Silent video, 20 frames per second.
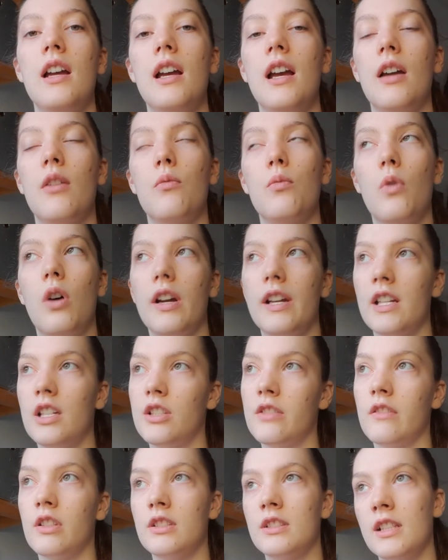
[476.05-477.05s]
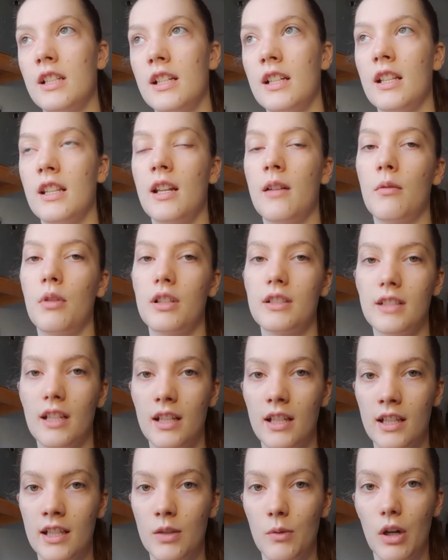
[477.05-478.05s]
and what each of us did, and then I'm going to send
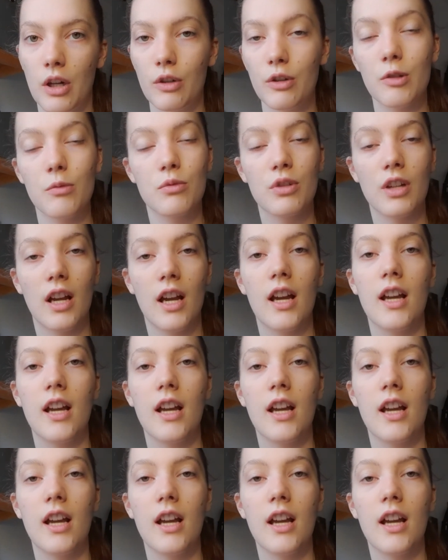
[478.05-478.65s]
it into our group chat,